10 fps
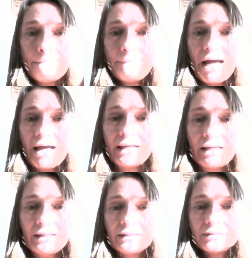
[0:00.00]
bang,
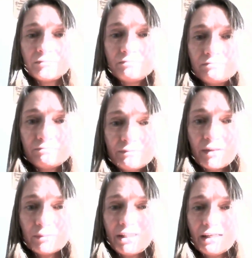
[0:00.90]

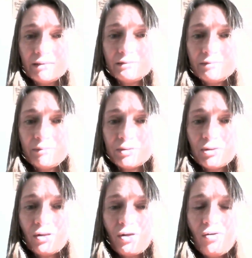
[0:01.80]
that was it. It was
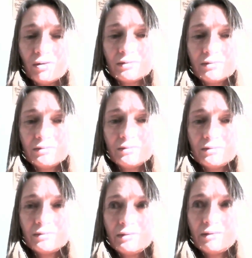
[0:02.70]
all gone.
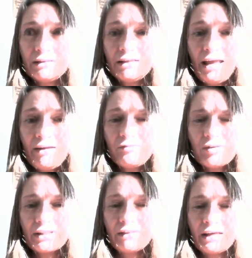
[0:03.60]

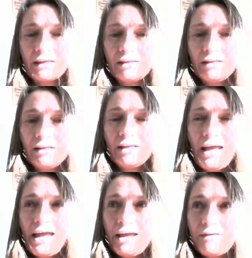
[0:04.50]
Everything
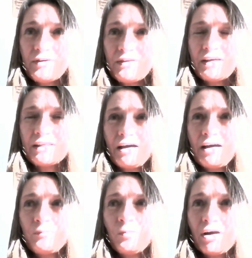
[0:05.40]
that
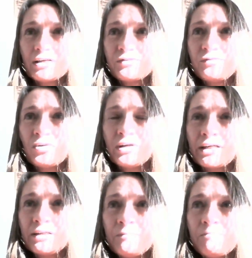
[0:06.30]
I worked for,